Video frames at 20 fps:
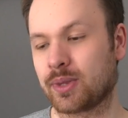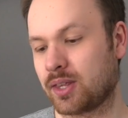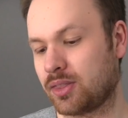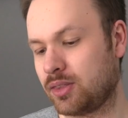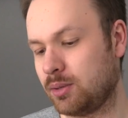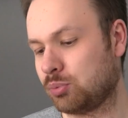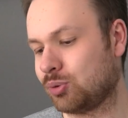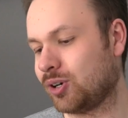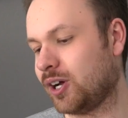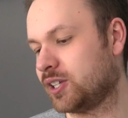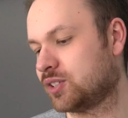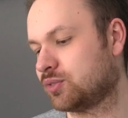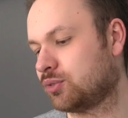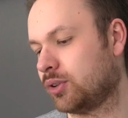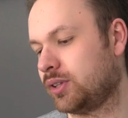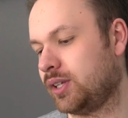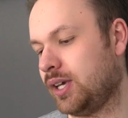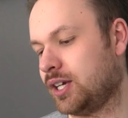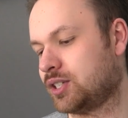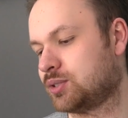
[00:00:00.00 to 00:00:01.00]
The price
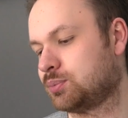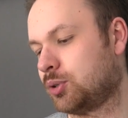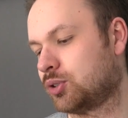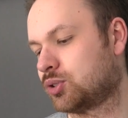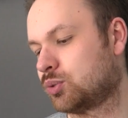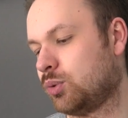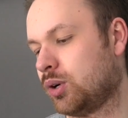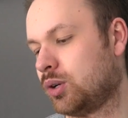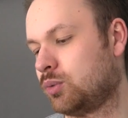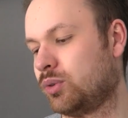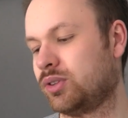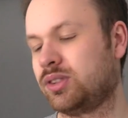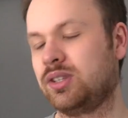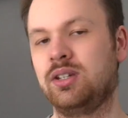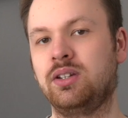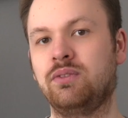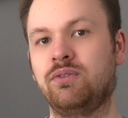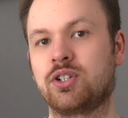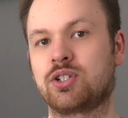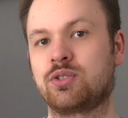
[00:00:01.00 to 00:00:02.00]
for the Xbox One with The
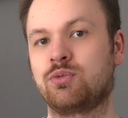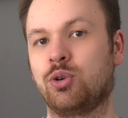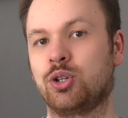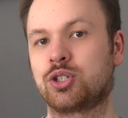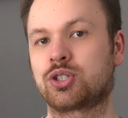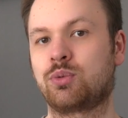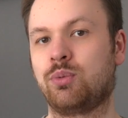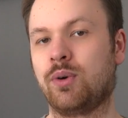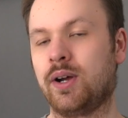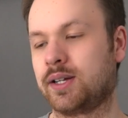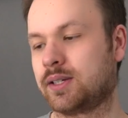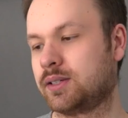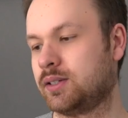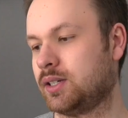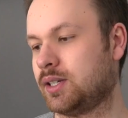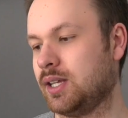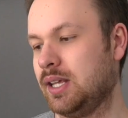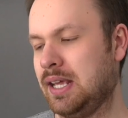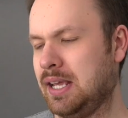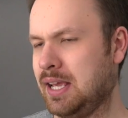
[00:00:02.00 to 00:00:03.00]
Division was quite
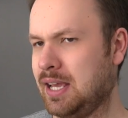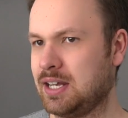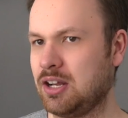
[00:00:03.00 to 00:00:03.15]
good.